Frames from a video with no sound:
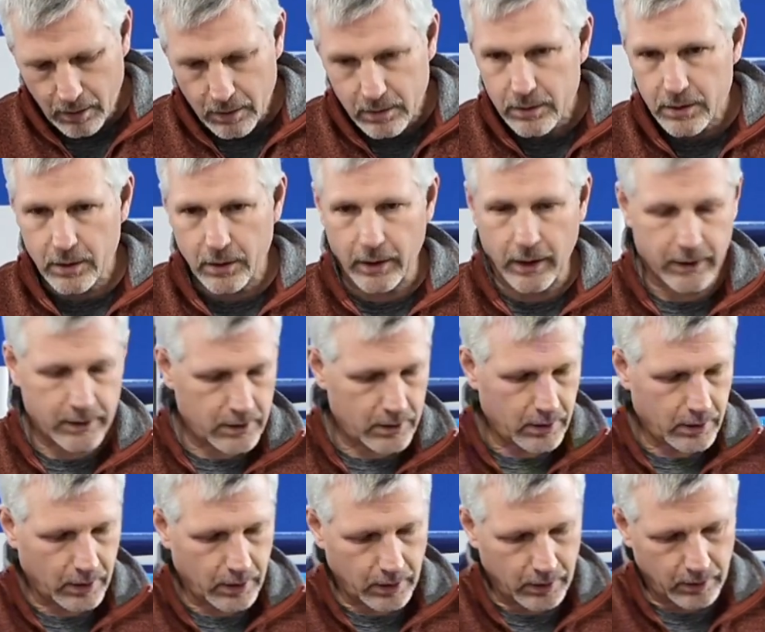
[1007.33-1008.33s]
So
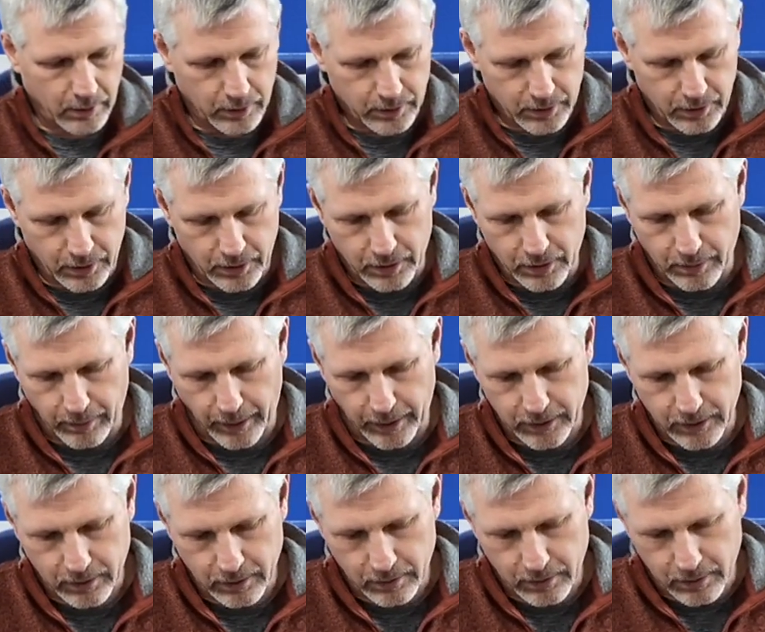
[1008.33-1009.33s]
those are my
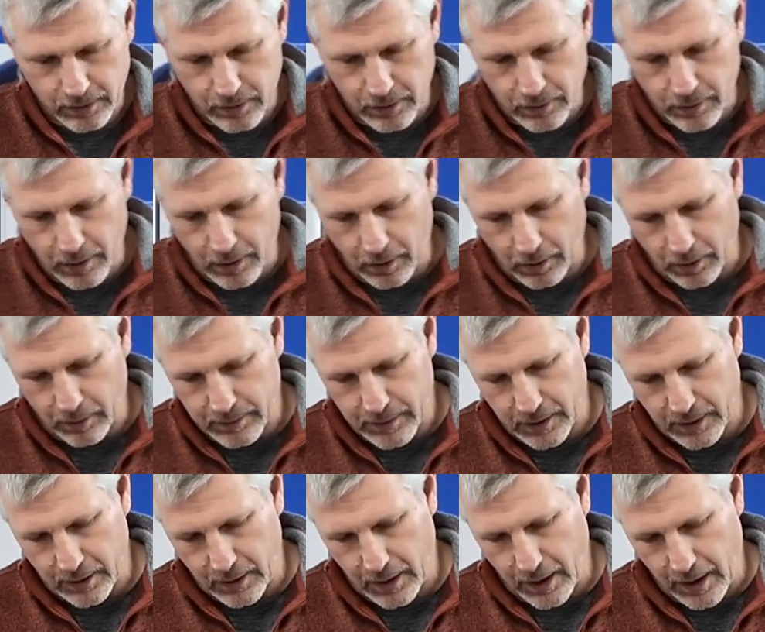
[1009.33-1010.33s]
two comms
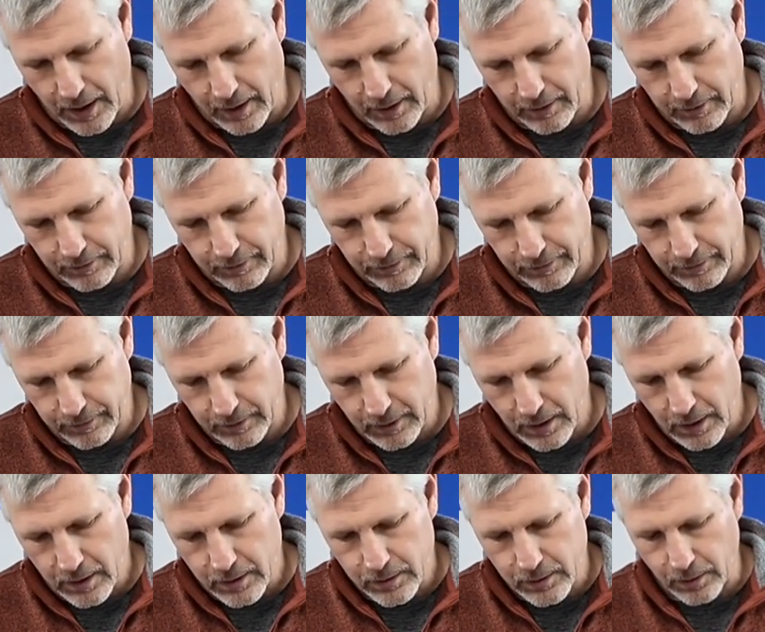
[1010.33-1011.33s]
and nav.
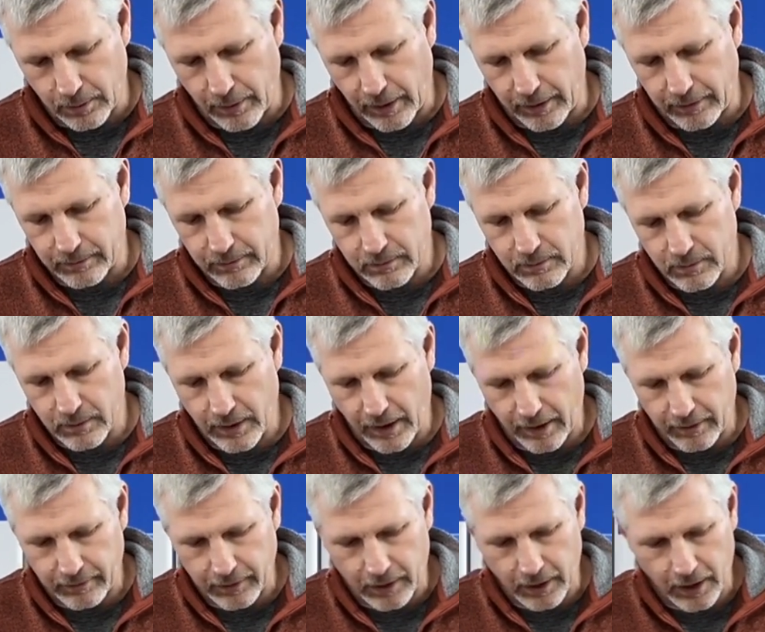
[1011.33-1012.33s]
So my
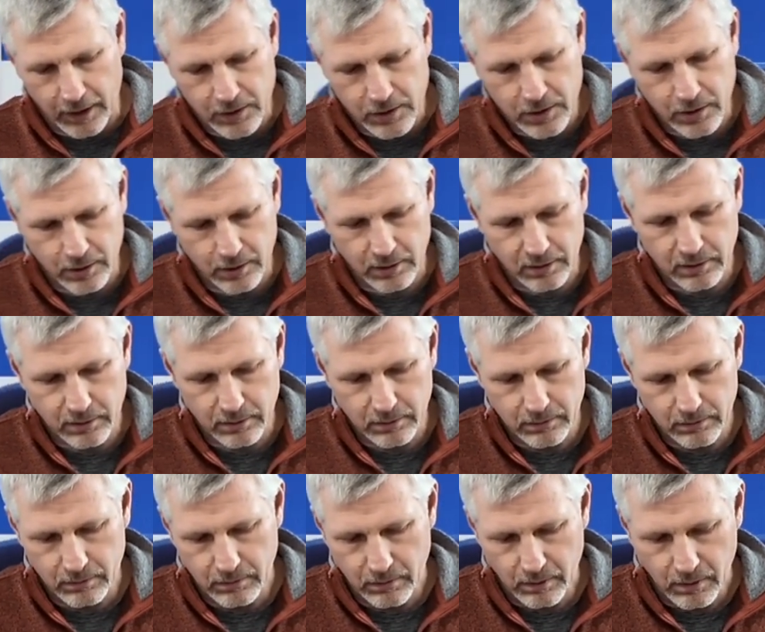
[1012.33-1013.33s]
navigation
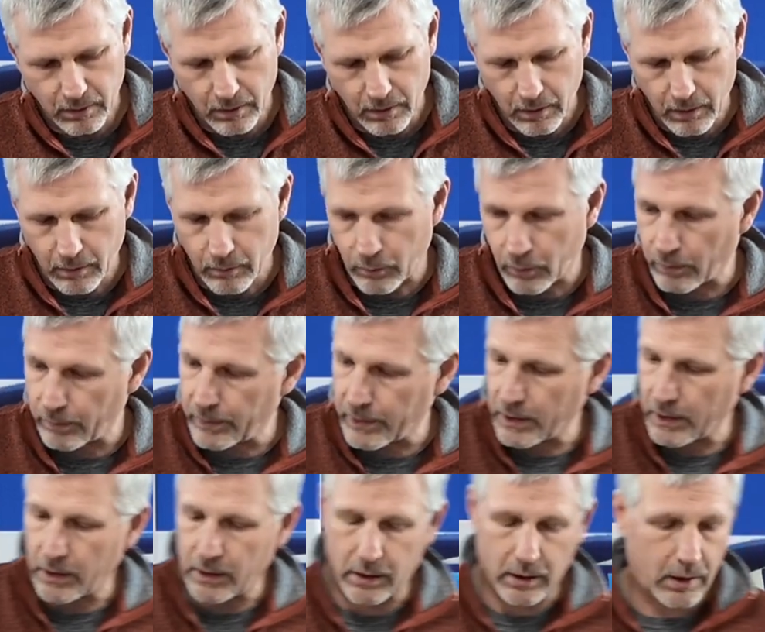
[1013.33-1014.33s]
will
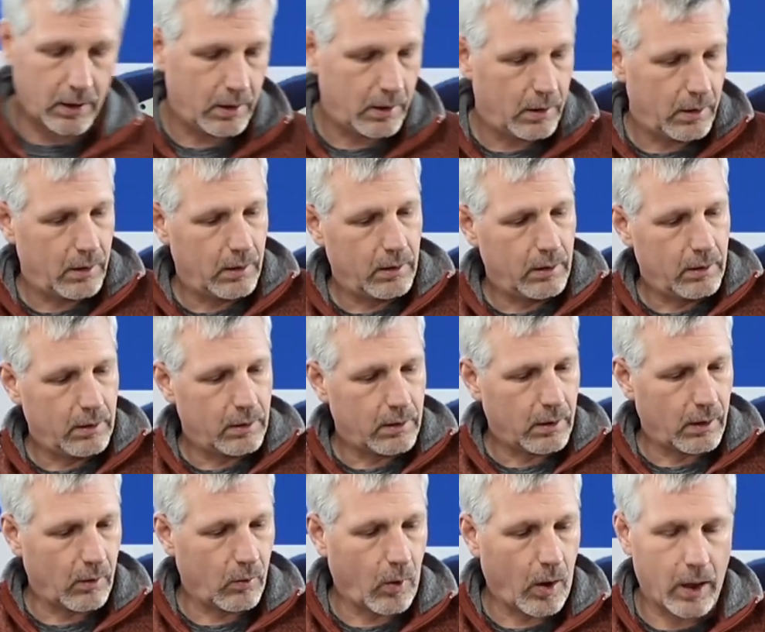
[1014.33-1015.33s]
be
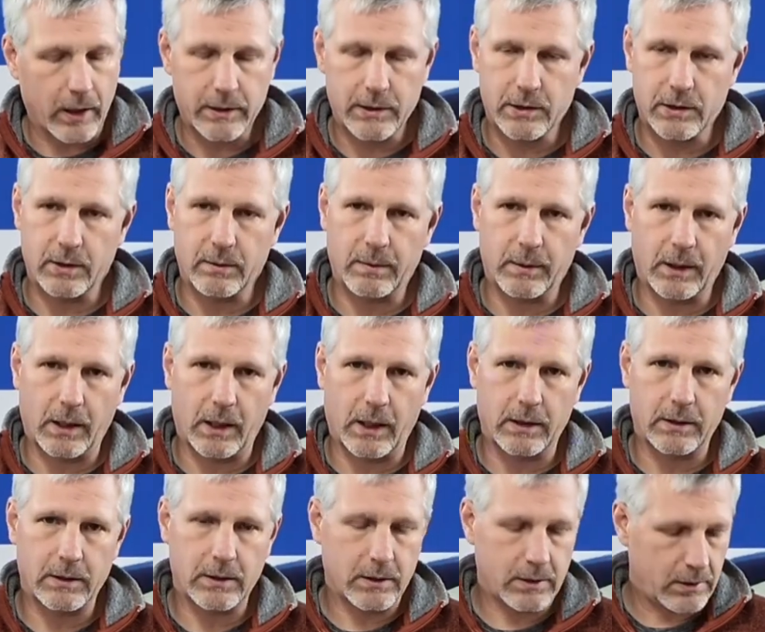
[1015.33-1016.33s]
a wash
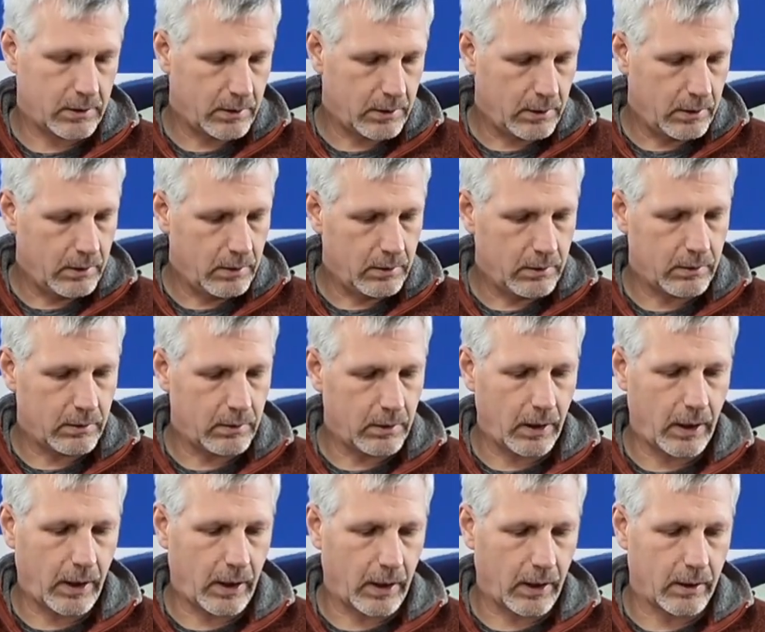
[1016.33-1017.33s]
GPS
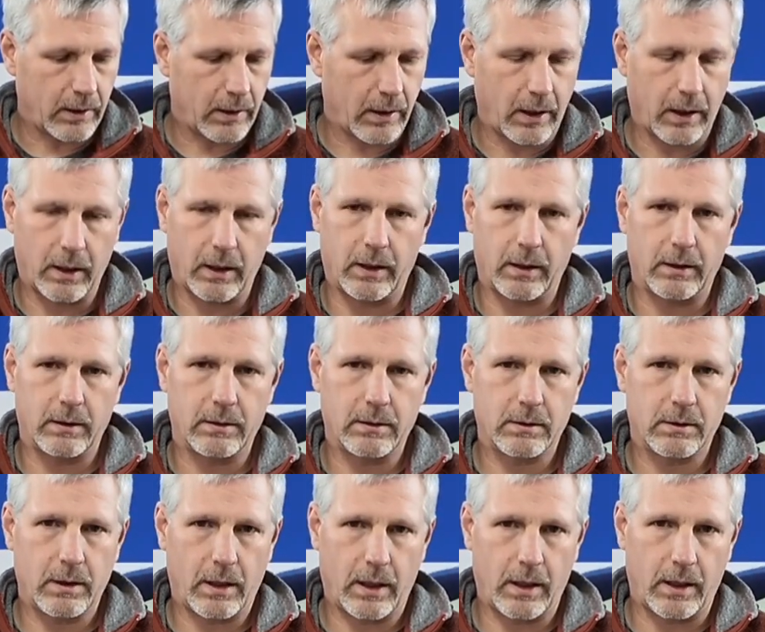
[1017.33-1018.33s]
and a
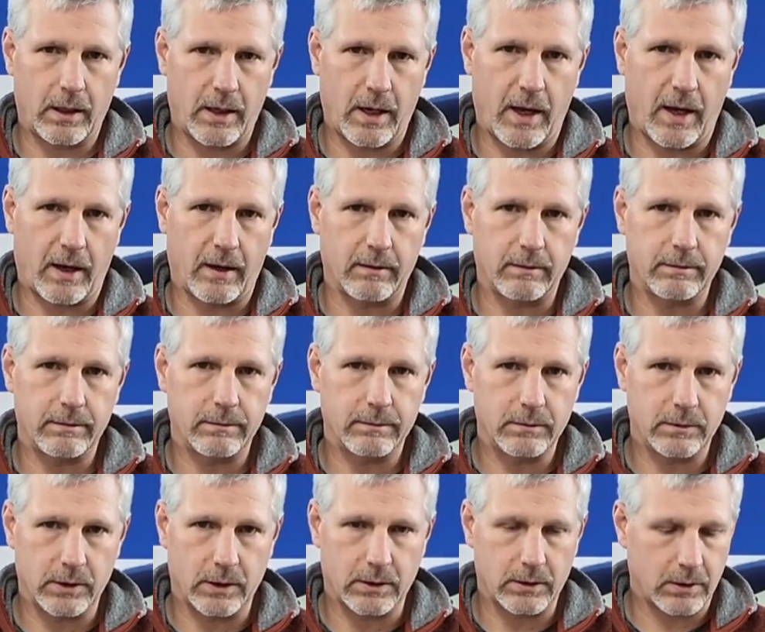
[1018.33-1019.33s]
nav,
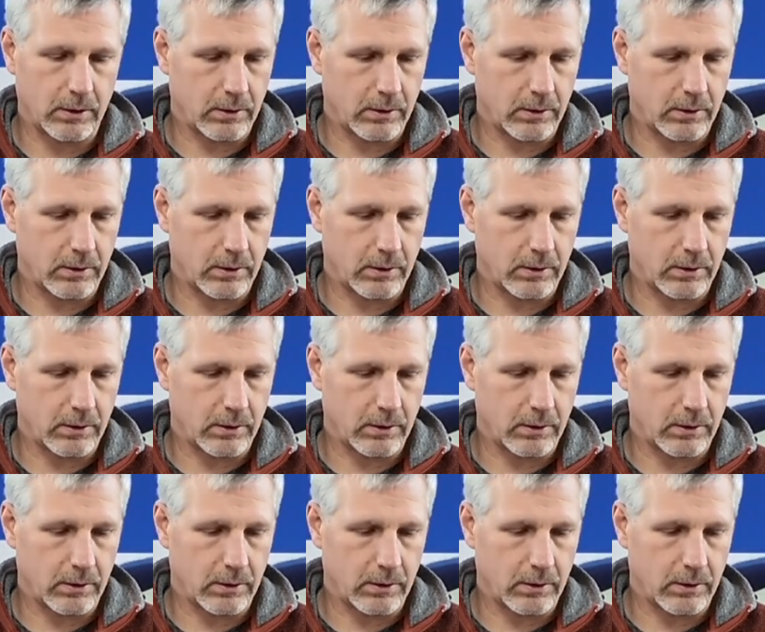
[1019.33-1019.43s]
just